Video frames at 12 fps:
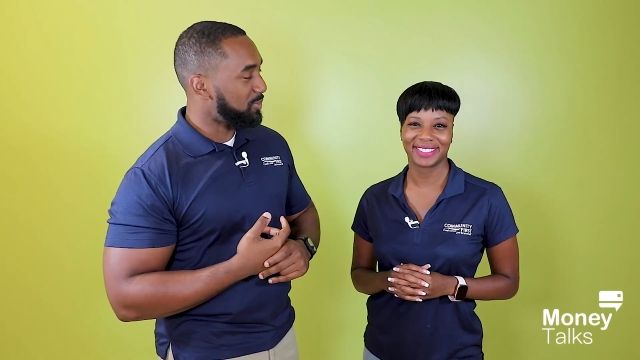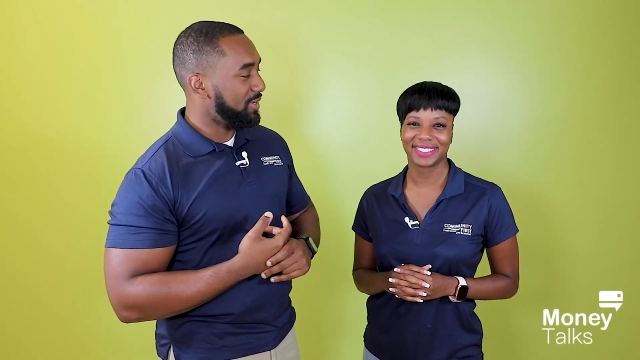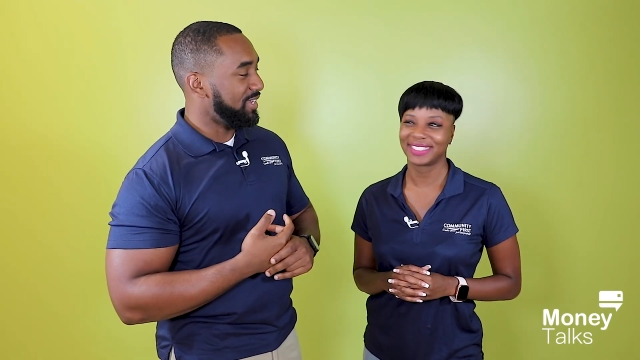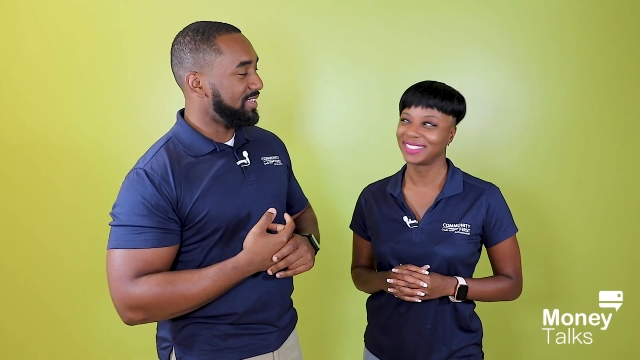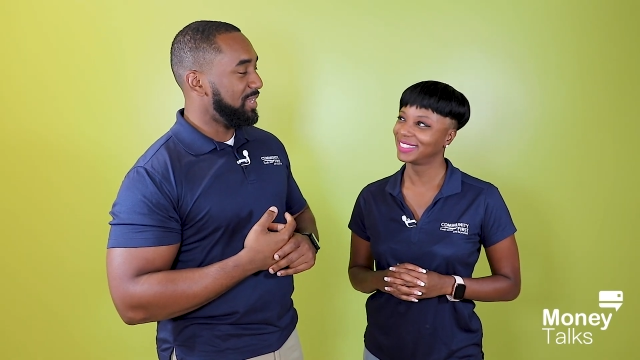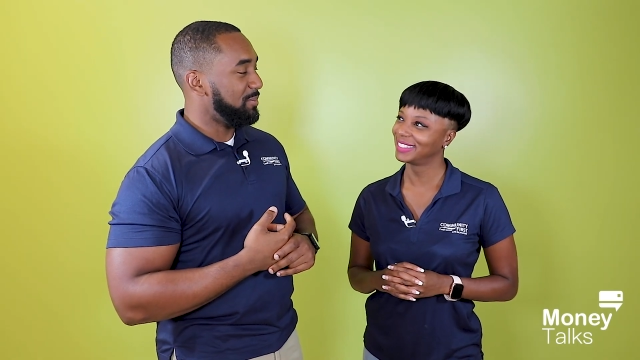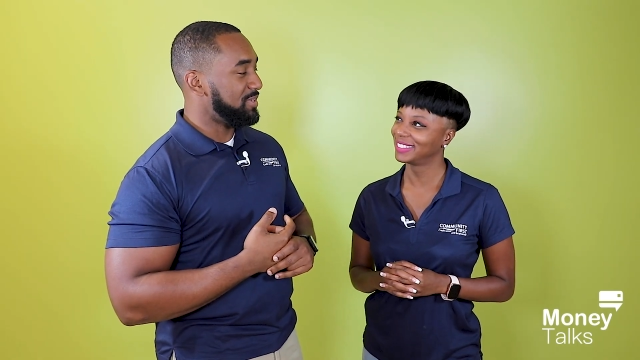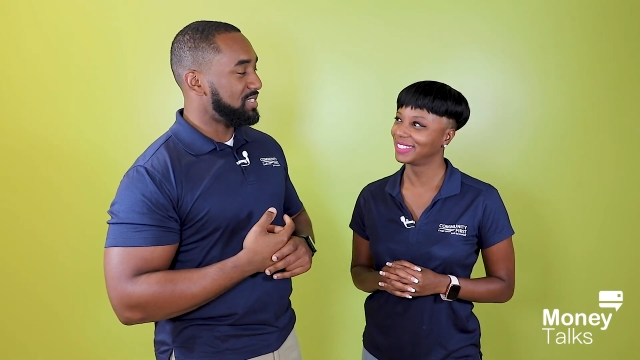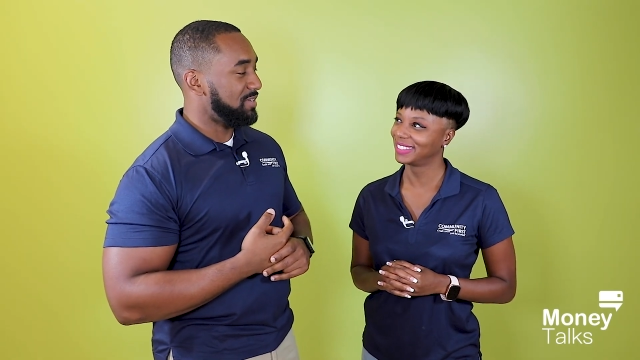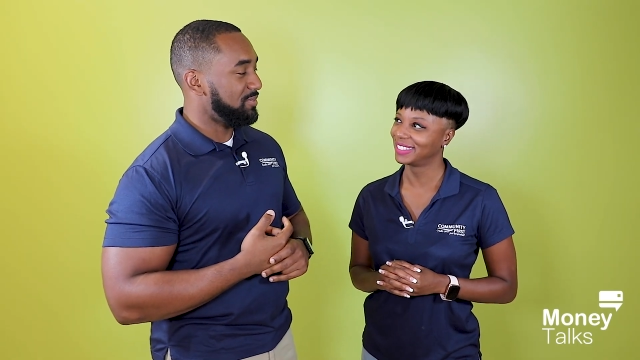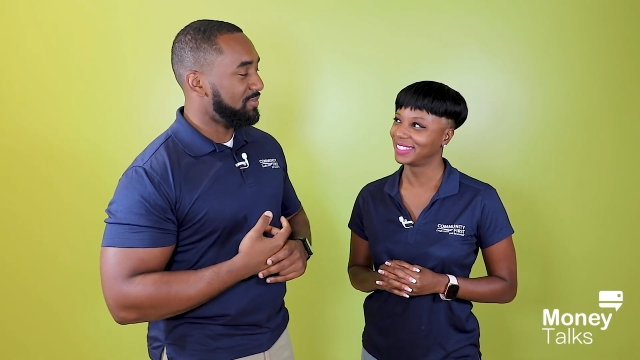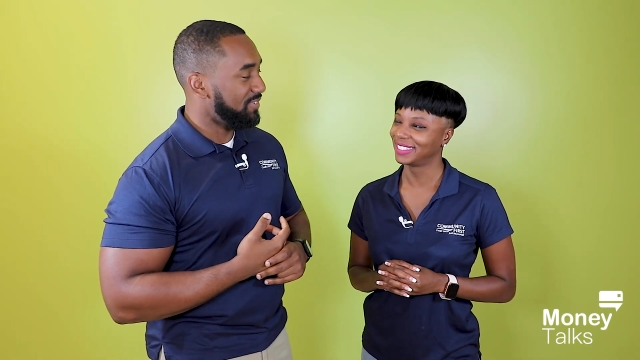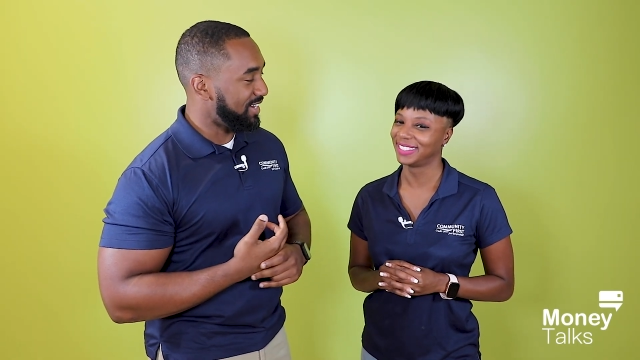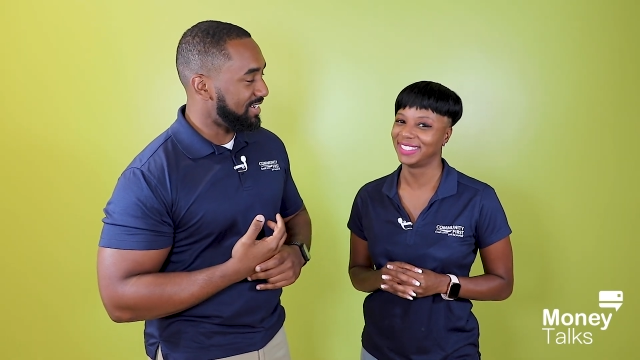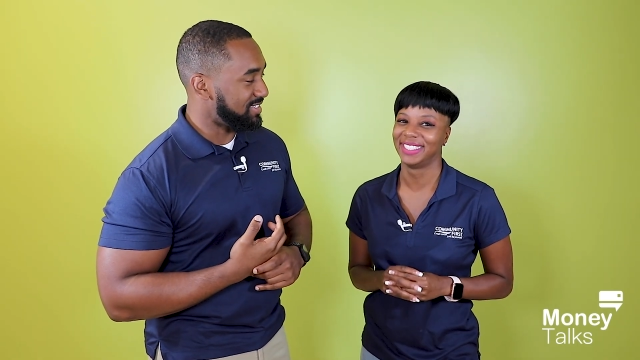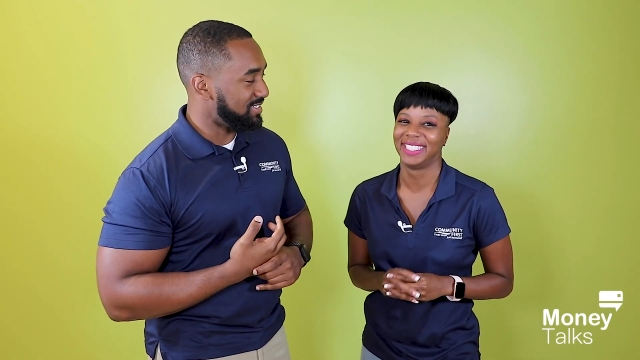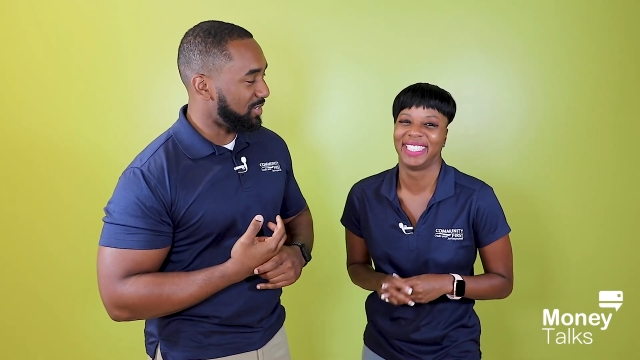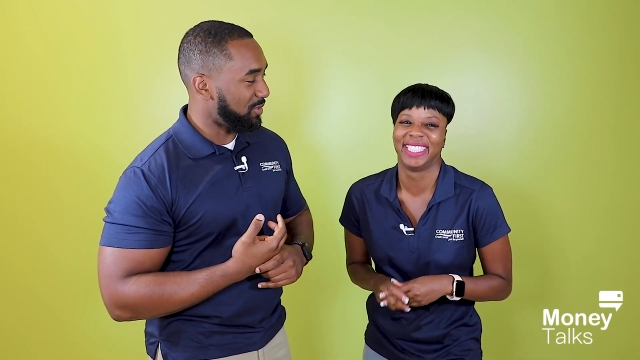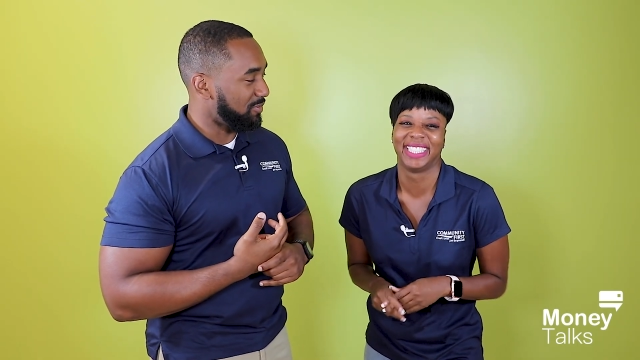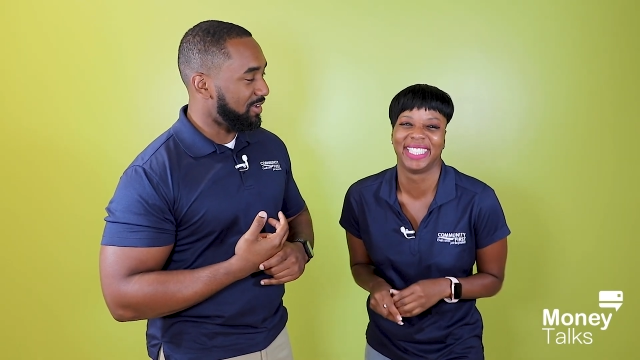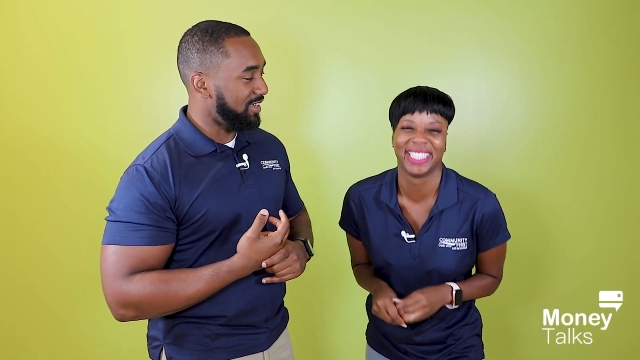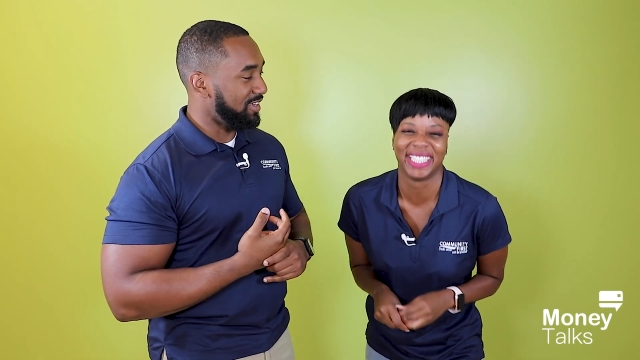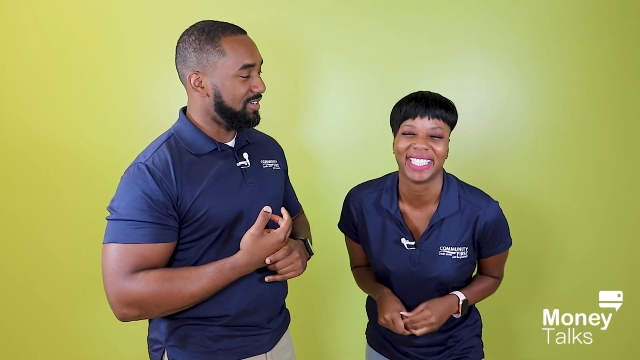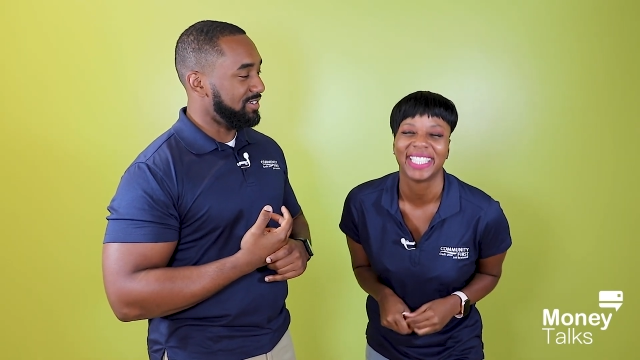Speaker 1: Spring cleaning must have your finances looking
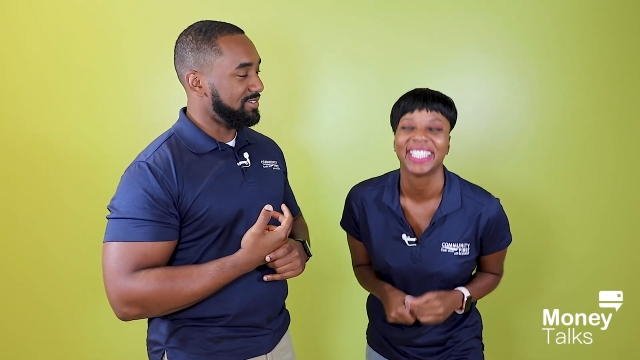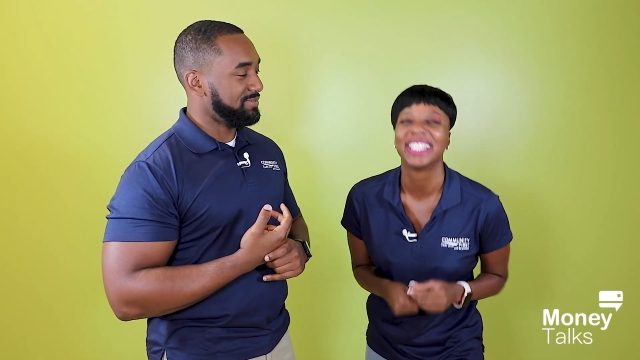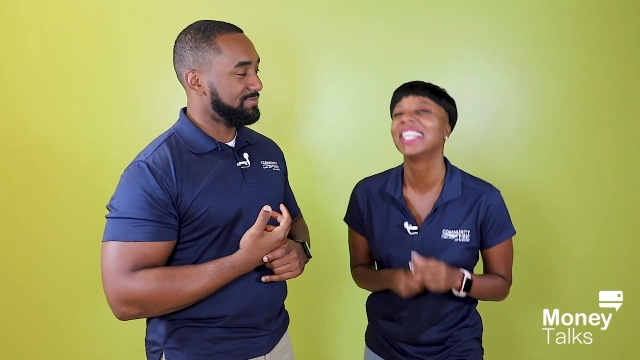right, huh?